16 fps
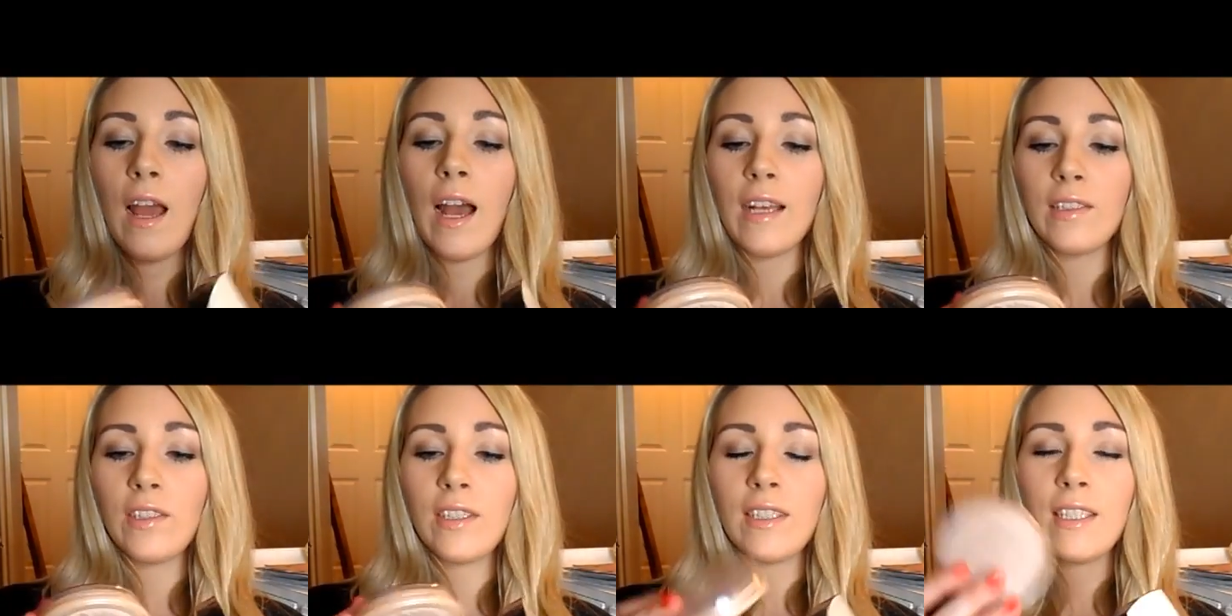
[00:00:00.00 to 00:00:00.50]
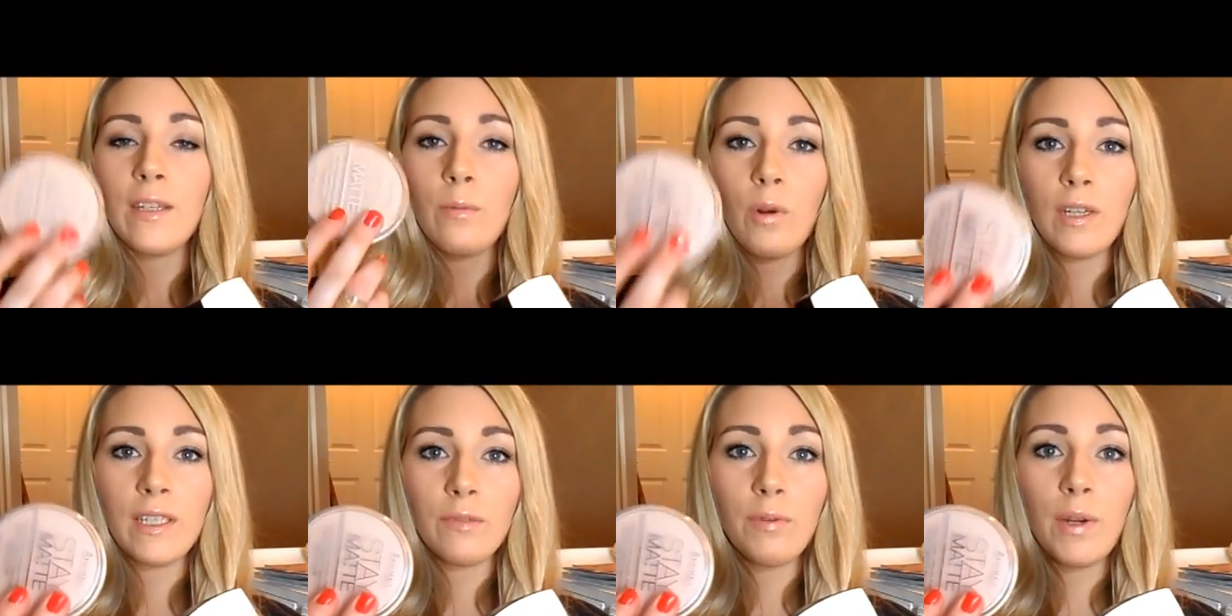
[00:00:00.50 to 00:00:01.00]
As you can see,
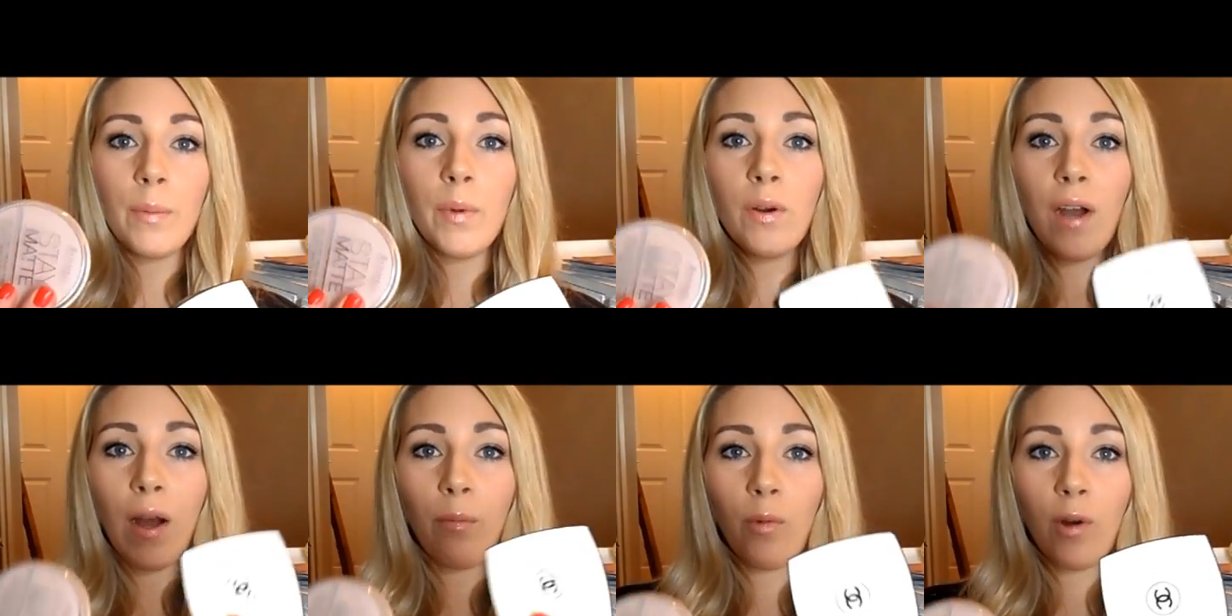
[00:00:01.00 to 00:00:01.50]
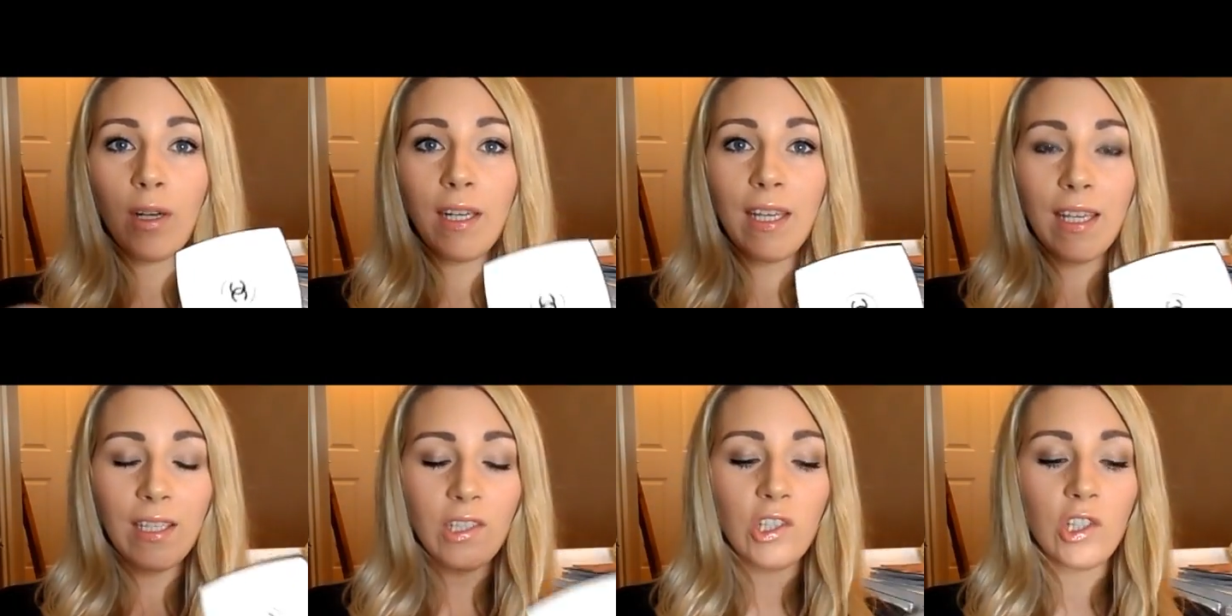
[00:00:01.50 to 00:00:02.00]
one is Rimmel and
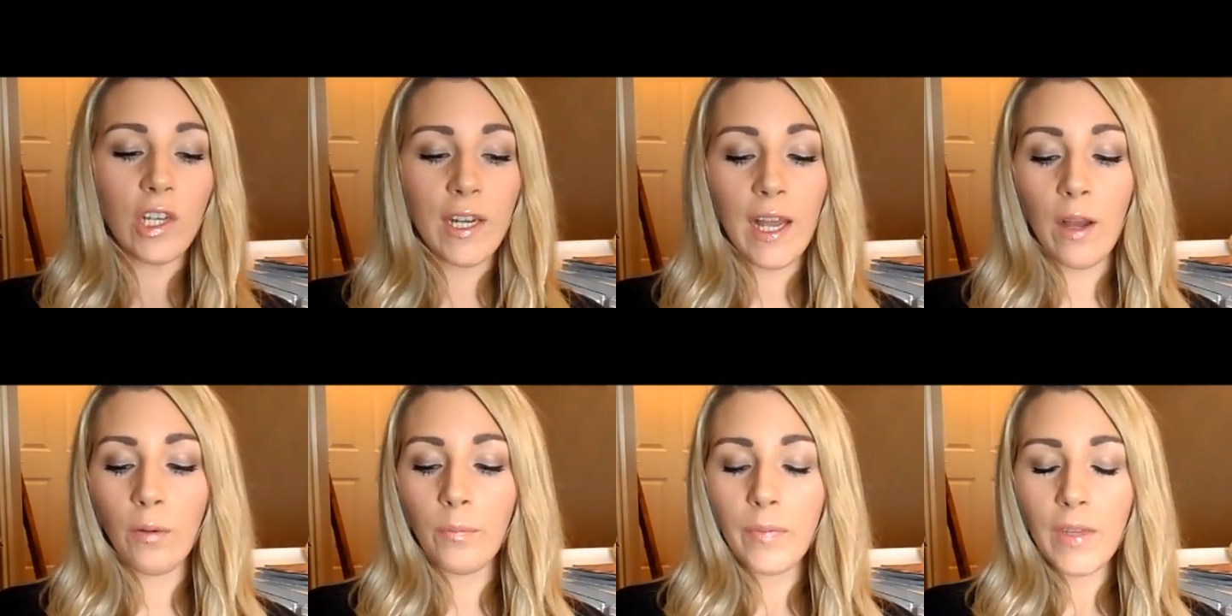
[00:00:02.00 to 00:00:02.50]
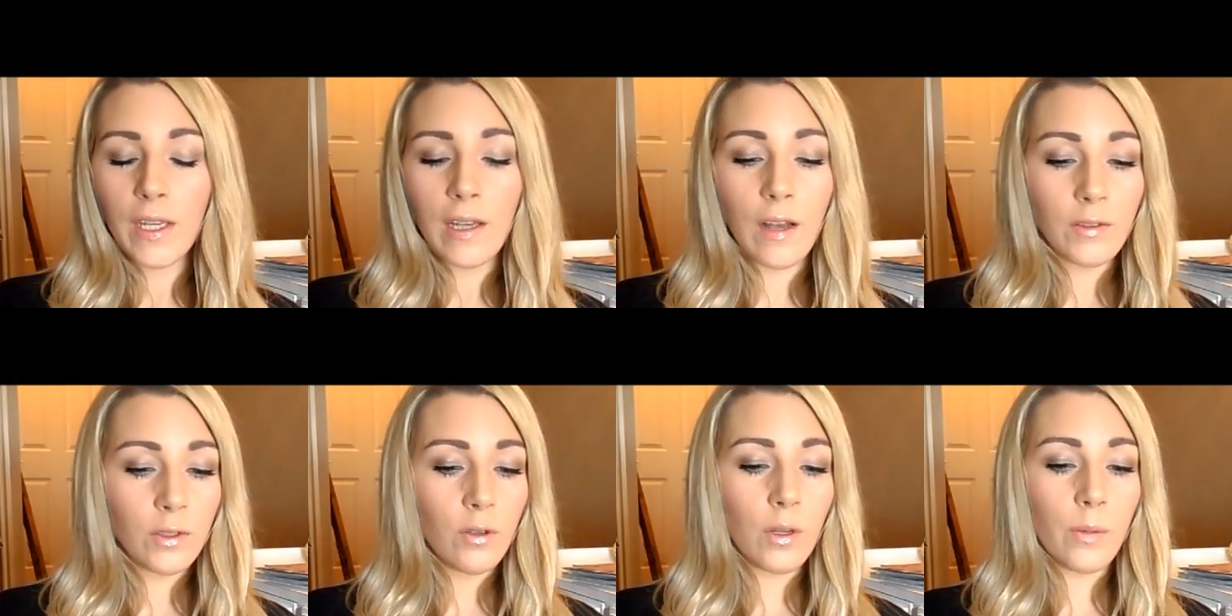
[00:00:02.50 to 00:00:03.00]
one is Chanel.
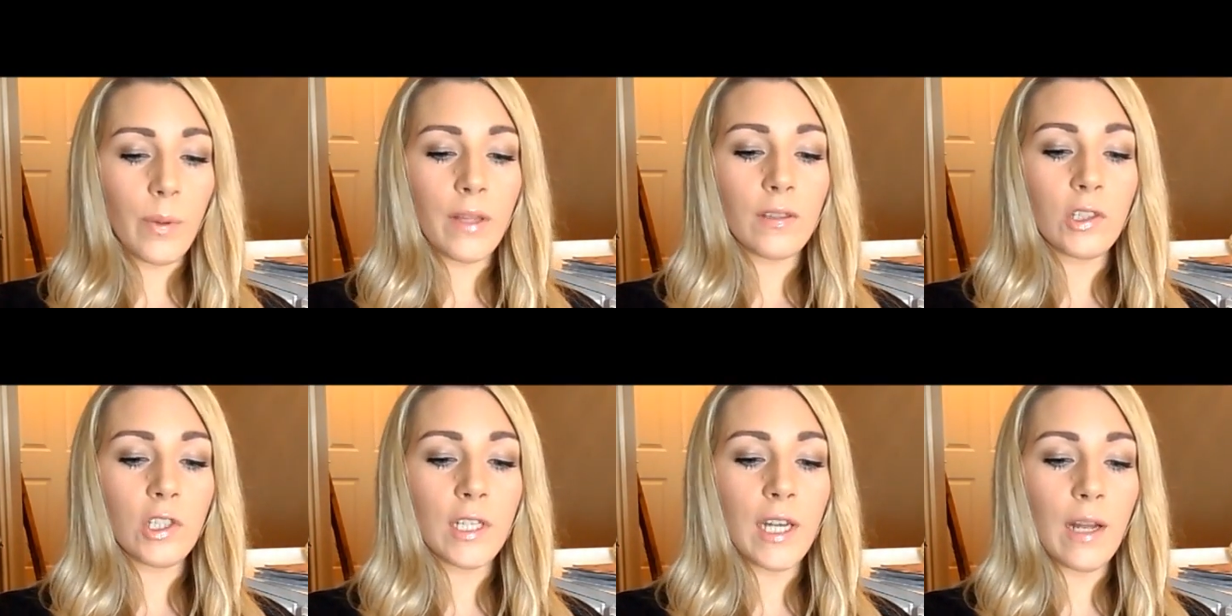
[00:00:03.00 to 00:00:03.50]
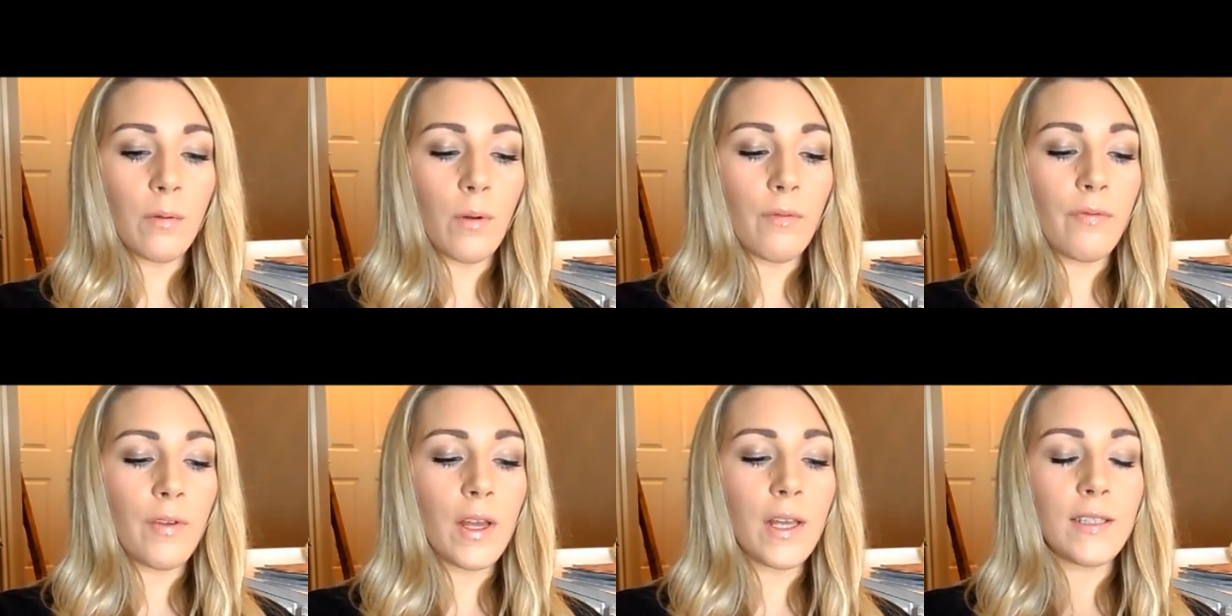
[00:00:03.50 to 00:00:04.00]
I'll talk about the Chanel
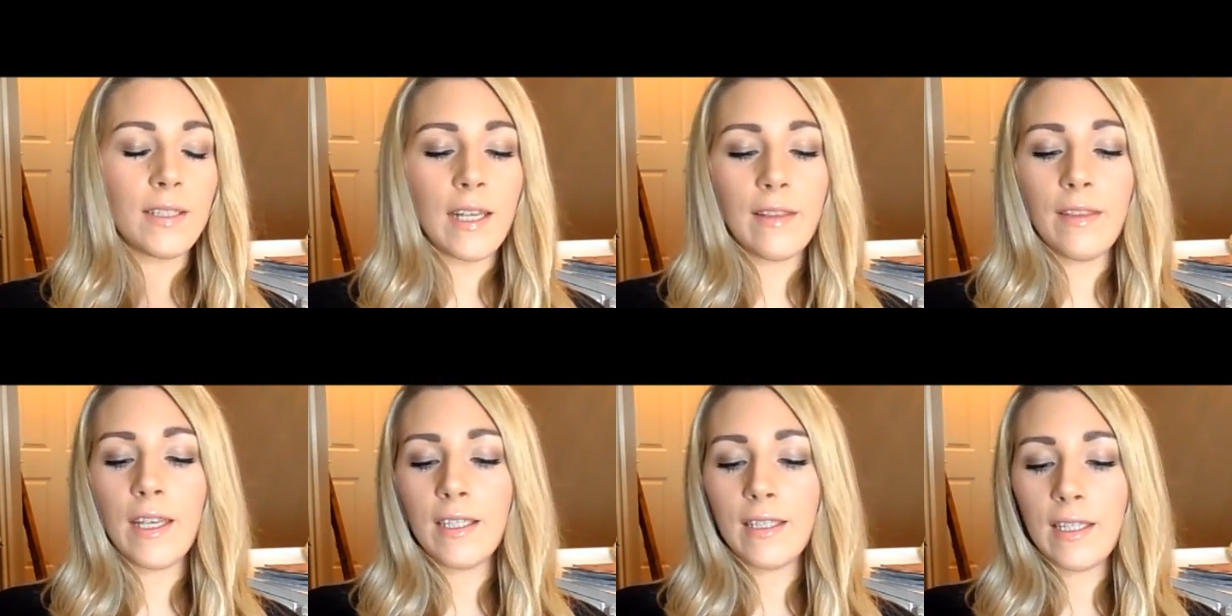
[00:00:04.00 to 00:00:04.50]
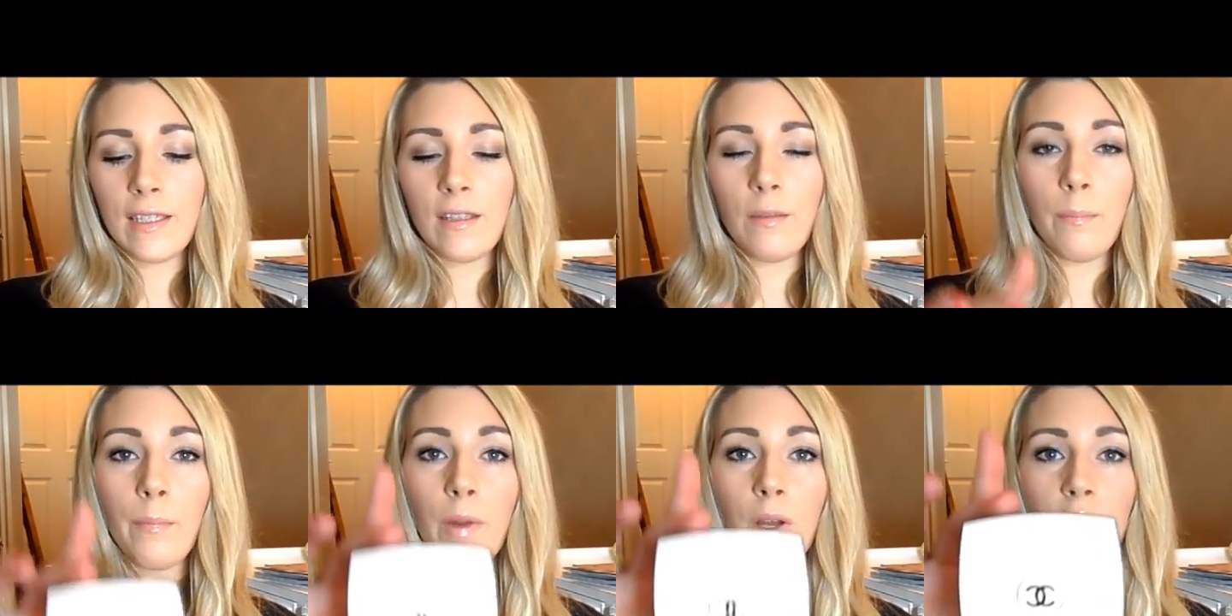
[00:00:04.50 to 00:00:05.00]
one first, and this is
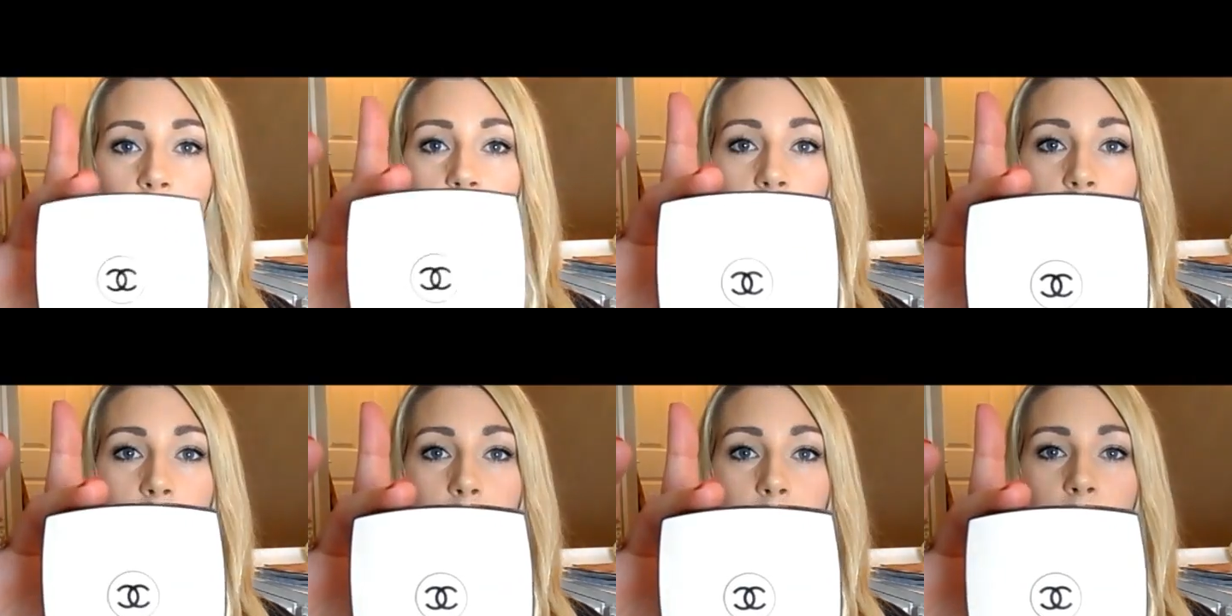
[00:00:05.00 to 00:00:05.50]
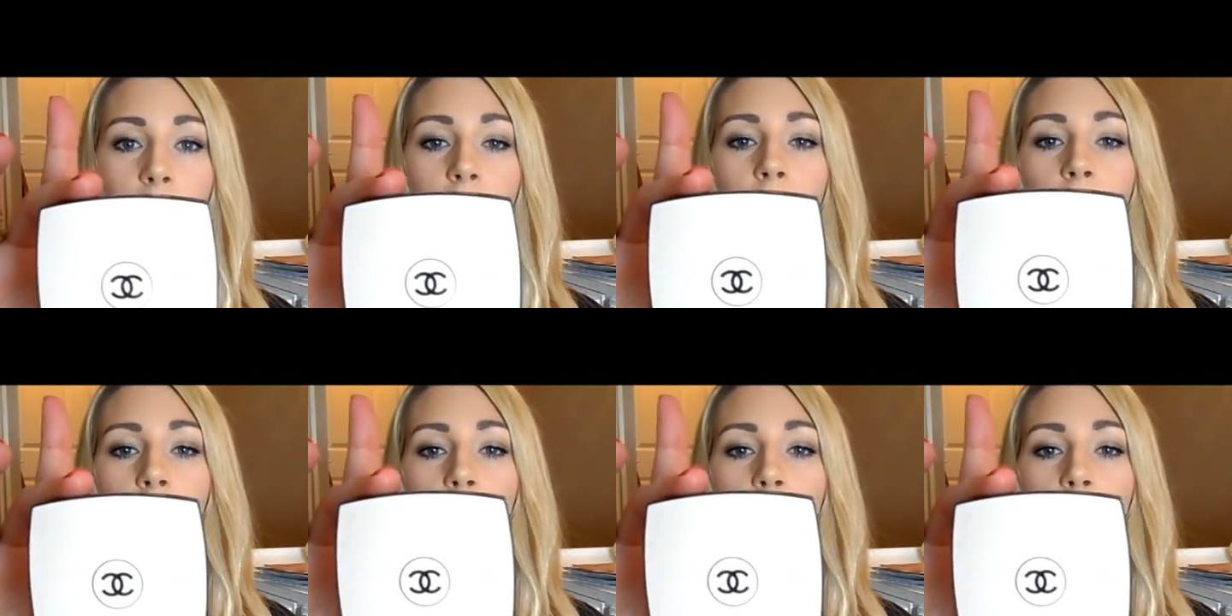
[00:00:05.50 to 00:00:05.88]
the much hyped